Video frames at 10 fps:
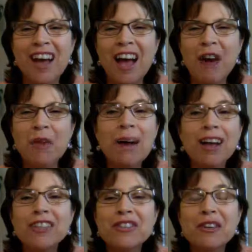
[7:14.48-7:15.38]
Our
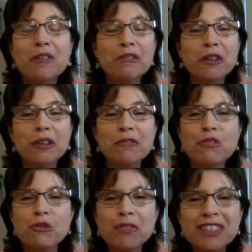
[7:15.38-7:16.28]
bodies are full of
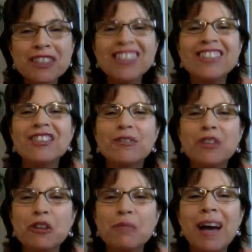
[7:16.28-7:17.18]
trillions
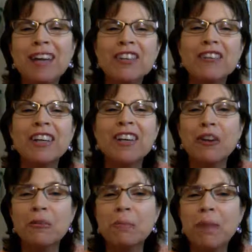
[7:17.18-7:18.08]
of good bacteria
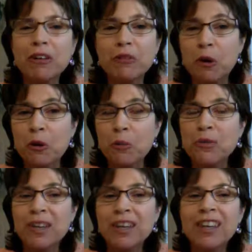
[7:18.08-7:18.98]
called
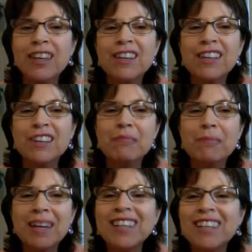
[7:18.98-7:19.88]
microbes that live
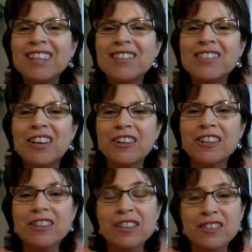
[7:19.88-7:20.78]
mainly inside our
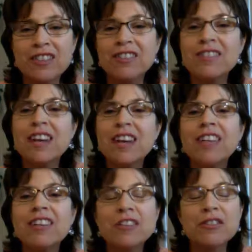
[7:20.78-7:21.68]
intestines
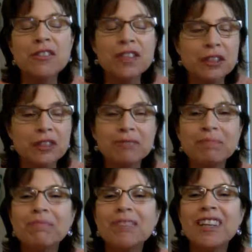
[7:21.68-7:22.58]
and our skin.
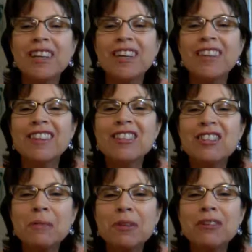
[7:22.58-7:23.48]
This
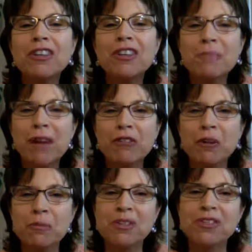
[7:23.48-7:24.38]
community of
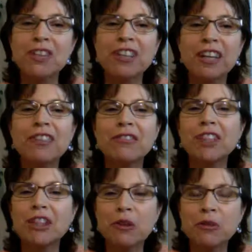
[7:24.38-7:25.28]
microbes is
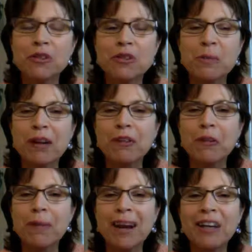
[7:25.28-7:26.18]
collectively known as the
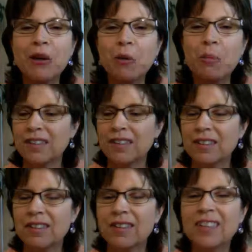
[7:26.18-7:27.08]
microbiome.
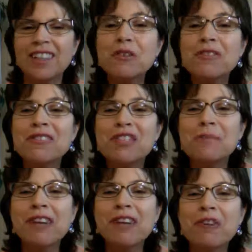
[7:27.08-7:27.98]
Since most of
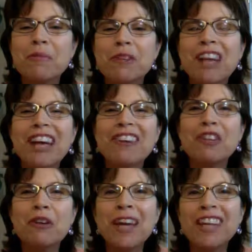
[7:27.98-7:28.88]
these microbes are
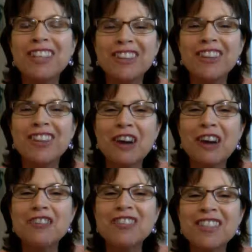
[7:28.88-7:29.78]
located in the
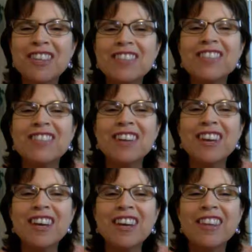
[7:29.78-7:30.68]
large intestine,
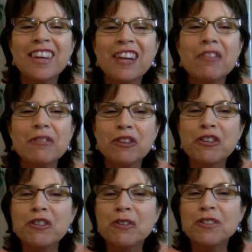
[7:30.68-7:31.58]
they are
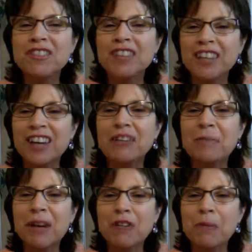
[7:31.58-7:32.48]
referred to as the gut
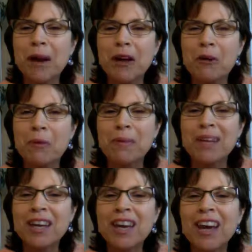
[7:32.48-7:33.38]

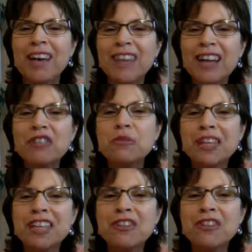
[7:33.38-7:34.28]
microbiome. And that's where
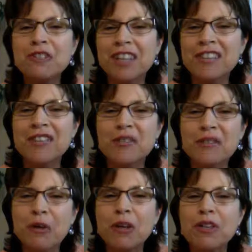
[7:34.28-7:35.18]
HITO takes its
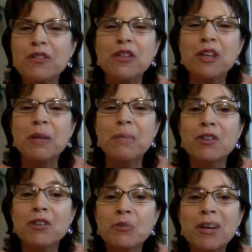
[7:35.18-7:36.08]
focus,
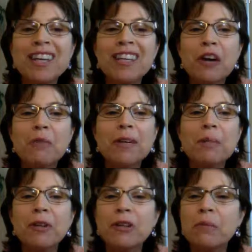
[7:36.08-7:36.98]
because we can help
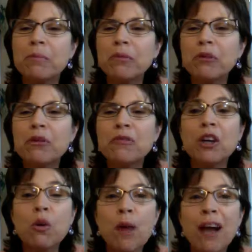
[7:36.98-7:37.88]
people improve
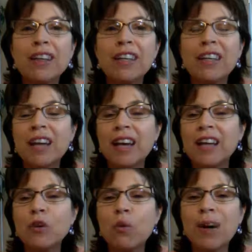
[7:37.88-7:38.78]
the quality
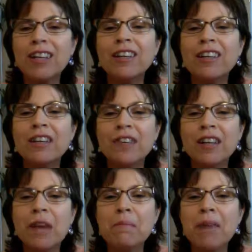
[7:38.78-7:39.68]
and quantity of the
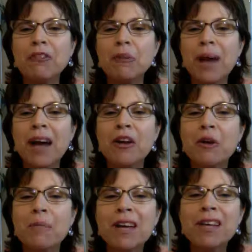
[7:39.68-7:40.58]
gut
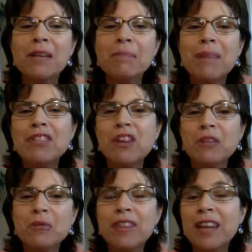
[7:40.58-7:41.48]
microbiome based
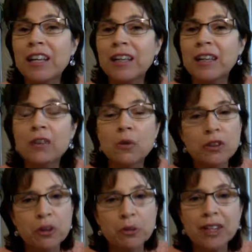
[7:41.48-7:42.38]
on what they eat or
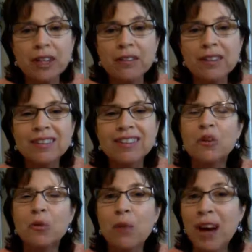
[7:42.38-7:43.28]
don't eat.
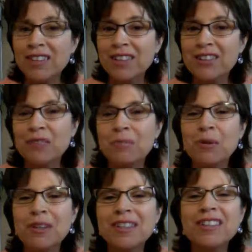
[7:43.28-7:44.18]
Why is this
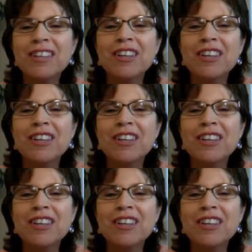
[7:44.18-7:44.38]
important?